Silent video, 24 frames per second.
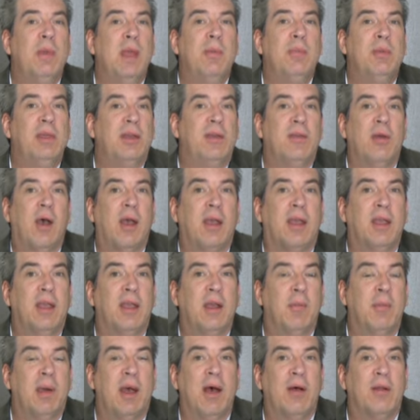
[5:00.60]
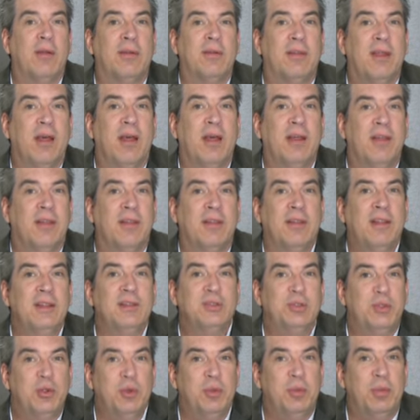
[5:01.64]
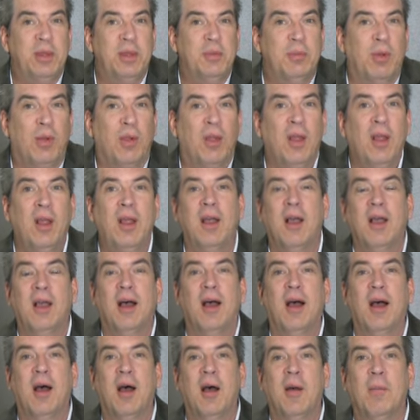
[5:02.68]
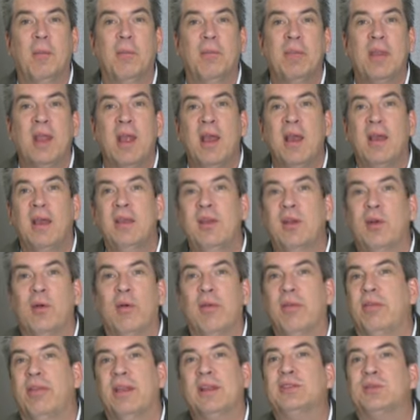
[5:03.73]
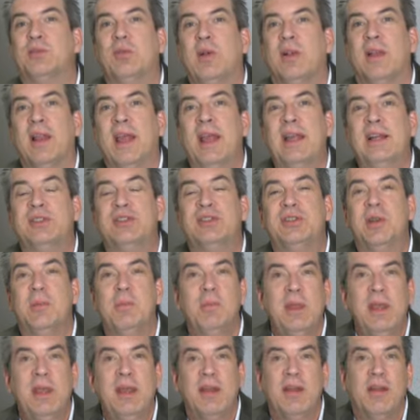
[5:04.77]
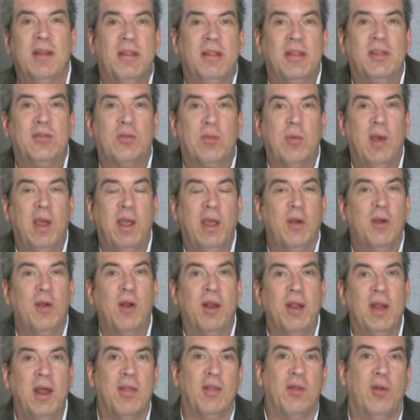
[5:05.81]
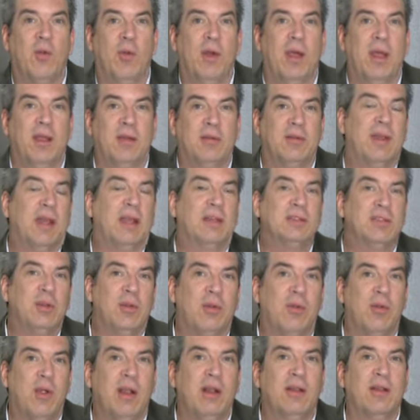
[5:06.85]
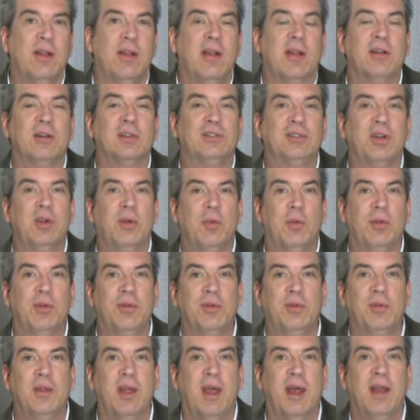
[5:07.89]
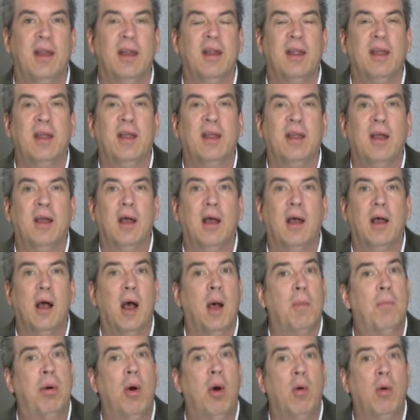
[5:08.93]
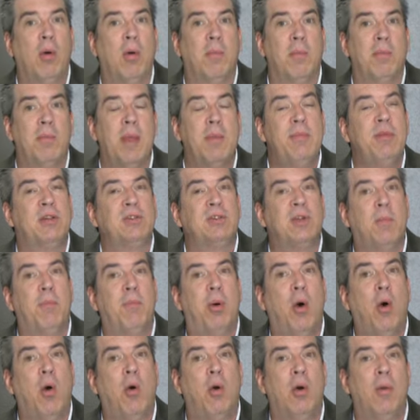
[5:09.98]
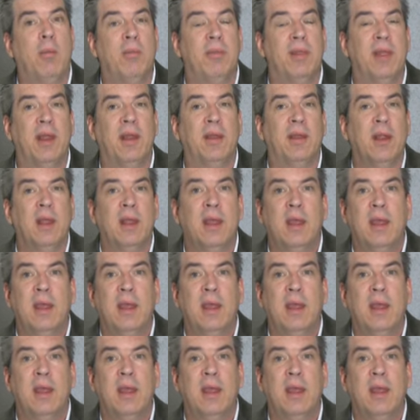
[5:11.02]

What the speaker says: may be talking about these two people. This relates to me in this way or another way. Okay, so great literature will do that. A poem, maybe there's a poem that